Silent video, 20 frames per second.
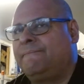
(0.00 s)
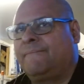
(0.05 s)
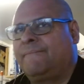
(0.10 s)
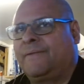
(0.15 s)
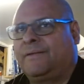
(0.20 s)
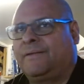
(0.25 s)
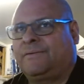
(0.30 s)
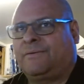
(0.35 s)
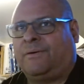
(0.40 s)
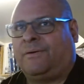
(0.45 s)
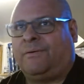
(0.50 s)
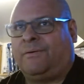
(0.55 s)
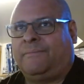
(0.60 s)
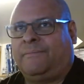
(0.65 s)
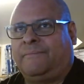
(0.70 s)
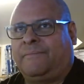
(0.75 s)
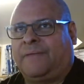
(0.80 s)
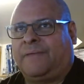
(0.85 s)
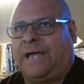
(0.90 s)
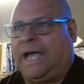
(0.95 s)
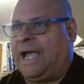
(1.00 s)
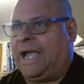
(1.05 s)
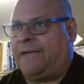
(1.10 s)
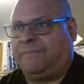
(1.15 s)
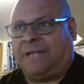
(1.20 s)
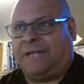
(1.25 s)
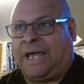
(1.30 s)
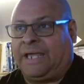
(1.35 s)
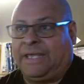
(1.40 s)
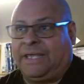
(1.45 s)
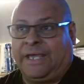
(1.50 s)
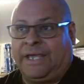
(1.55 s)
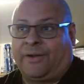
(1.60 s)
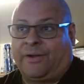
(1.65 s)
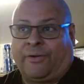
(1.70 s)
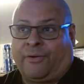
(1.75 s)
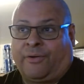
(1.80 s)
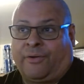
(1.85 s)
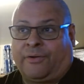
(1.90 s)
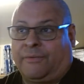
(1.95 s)
So I have not yet
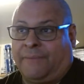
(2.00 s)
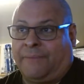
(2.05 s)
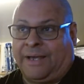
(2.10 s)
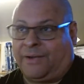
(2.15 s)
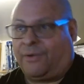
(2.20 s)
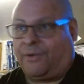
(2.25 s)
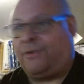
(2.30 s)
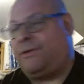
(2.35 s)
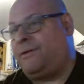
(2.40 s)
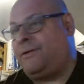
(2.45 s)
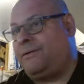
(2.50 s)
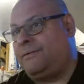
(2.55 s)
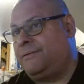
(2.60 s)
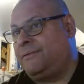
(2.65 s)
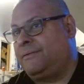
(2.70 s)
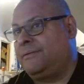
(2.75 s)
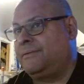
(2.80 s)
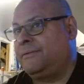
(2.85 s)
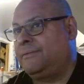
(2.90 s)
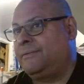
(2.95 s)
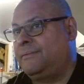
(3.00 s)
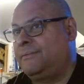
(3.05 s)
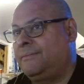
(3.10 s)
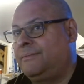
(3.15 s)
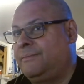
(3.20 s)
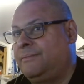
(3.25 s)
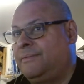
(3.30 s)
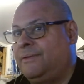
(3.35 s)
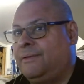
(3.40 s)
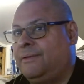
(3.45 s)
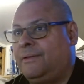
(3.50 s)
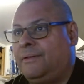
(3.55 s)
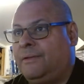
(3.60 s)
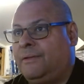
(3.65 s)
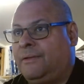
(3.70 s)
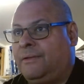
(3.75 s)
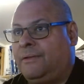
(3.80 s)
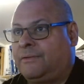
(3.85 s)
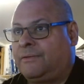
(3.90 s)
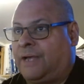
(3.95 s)
heard him at all.
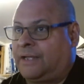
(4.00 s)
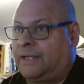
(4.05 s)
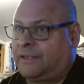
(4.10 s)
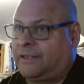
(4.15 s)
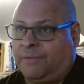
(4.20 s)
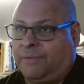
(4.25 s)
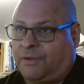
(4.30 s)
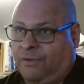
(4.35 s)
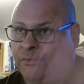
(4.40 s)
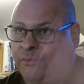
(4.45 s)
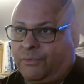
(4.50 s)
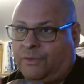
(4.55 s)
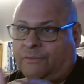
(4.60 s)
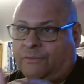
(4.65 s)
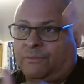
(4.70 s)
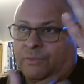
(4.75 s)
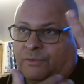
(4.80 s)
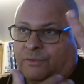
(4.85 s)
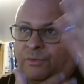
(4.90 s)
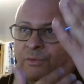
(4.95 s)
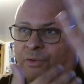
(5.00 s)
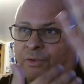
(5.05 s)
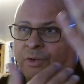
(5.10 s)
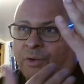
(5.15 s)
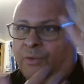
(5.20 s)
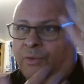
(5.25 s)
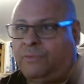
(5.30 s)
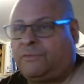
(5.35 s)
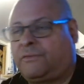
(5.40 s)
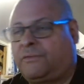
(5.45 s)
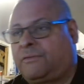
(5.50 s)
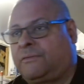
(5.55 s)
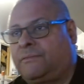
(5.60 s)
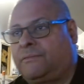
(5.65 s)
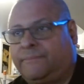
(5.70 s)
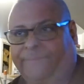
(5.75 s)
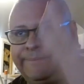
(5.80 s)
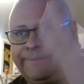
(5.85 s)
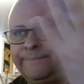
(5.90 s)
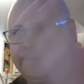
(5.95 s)
So I think because we're too close.
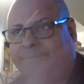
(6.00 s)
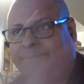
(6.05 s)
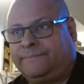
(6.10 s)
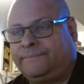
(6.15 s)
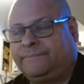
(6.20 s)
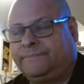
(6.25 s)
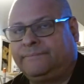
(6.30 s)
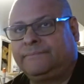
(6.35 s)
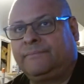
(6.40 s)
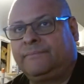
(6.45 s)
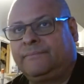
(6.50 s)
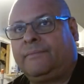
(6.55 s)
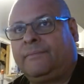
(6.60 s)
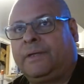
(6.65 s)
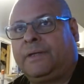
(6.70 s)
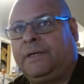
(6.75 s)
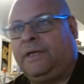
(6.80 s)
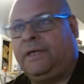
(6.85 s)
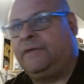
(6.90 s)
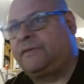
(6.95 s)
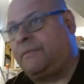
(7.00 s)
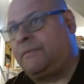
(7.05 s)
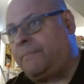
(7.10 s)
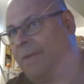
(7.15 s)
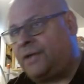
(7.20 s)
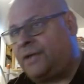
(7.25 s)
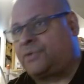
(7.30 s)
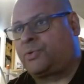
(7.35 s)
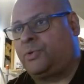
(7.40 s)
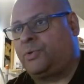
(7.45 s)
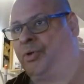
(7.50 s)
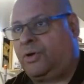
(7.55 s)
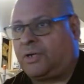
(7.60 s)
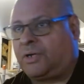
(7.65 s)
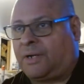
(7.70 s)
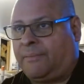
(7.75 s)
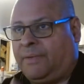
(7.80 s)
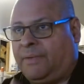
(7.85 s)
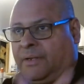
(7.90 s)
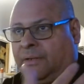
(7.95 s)
He's in Montreal and
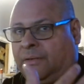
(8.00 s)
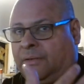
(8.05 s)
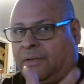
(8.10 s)
I'm in